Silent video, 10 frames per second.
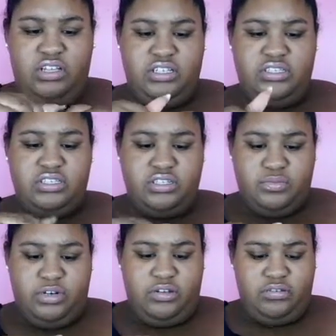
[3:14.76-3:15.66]
It touched
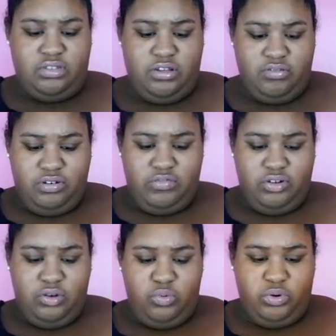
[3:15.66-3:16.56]
my nose. I don't even
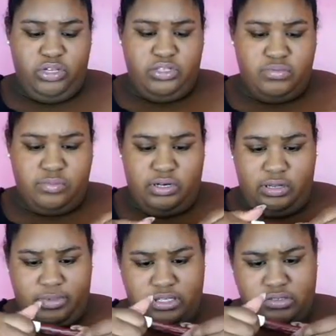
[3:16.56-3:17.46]
know what it smelled
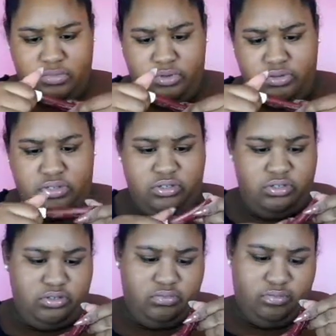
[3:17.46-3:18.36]
like, but it smelled good.